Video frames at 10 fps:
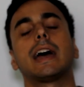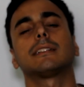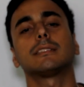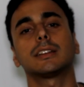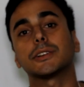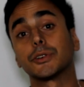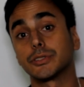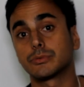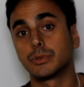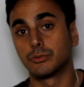And a lot of
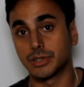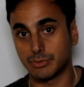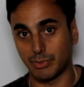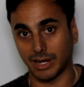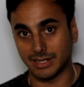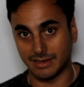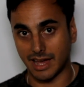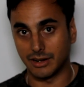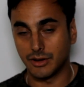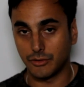girls will respect
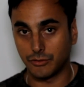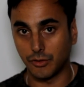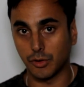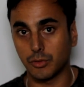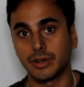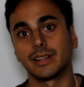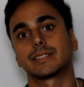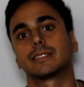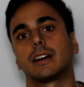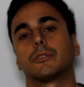that
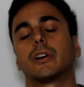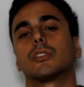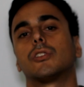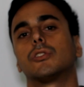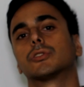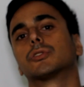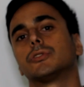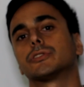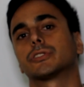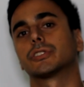forwardness. Now, not all
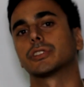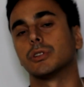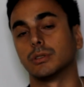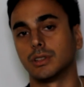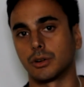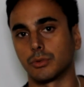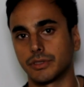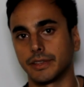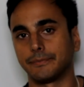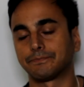girls are gonna go along
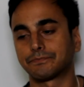with it.